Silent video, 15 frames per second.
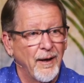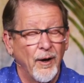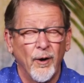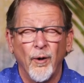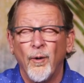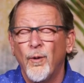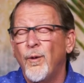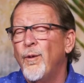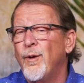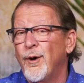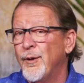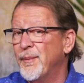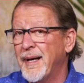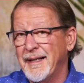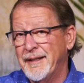Oh
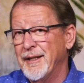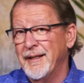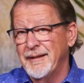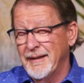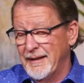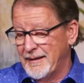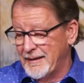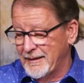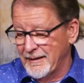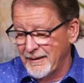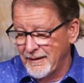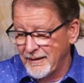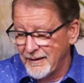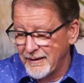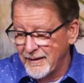my goodness.
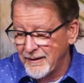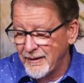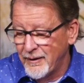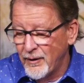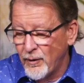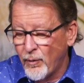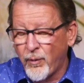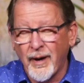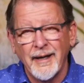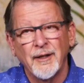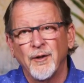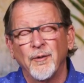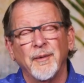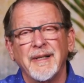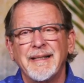Why
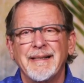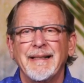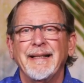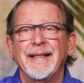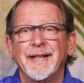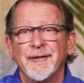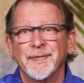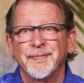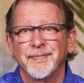don't we see?